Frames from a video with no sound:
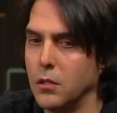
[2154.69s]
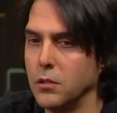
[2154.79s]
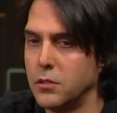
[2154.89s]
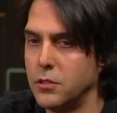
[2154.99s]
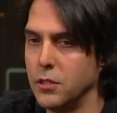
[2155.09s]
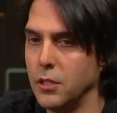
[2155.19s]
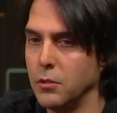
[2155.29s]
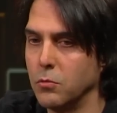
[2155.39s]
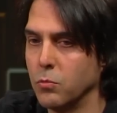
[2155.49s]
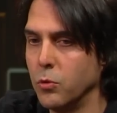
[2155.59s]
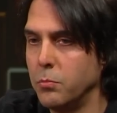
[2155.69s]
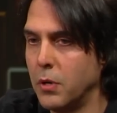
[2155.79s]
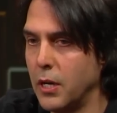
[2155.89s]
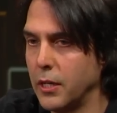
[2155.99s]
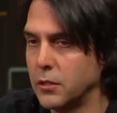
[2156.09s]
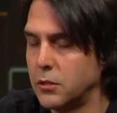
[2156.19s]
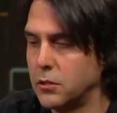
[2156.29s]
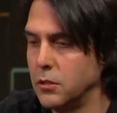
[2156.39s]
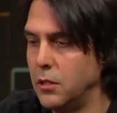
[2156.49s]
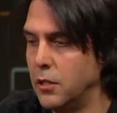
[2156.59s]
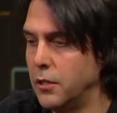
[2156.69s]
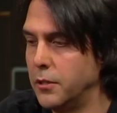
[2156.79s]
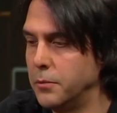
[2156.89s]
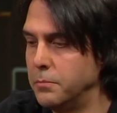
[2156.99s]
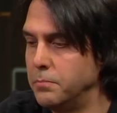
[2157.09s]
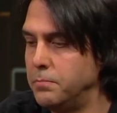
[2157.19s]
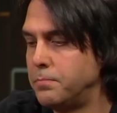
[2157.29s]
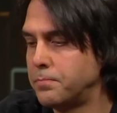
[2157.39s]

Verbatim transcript: Let's see. Room mics. Um,